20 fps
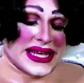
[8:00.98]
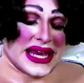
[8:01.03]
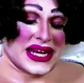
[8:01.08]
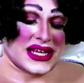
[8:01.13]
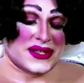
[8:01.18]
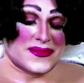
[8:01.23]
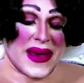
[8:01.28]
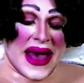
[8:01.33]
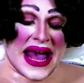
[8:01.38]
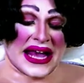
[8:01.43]
set
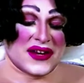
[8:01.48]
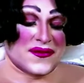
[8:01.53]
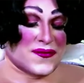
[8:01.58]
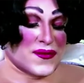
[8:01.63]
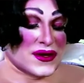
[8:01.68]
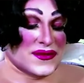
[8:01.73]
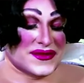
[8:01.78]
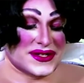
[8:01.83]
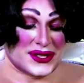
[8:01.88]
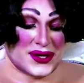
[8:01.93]
his bag in
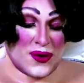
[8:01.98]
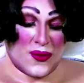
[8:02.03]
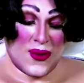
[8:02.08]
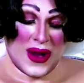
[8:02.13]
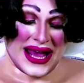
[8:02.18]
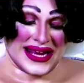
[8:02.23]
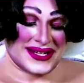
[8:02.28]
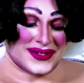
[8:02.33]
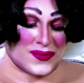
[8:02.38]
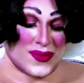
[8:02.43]
front of Snow
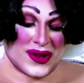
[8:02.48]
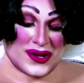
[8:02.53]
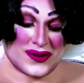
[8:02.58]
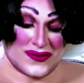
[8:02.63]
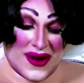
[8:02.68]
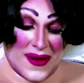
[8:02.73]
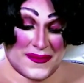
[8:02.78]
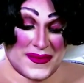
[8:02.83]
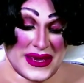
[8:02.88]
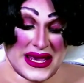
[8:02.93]
White, while
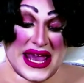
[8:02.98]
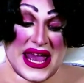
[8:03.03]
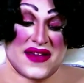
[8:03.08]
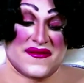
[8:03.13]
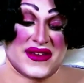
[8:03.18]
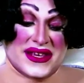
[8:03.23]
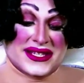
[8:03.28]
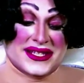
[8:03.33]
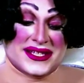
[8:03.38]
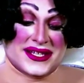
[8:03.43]
Grumpy
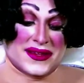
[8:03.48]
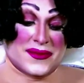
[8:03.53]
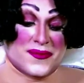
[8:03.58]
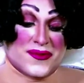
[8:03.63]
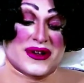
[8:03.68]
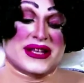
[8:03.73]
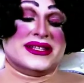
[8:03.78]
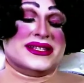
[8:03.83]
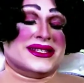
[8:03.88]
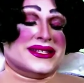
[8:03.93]
gave his to the
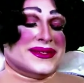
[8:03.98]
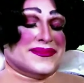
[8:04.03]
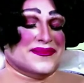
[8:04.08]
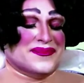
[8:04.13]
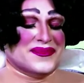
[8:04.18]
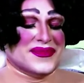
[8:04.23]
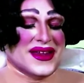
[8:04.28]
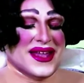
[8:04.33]
prince.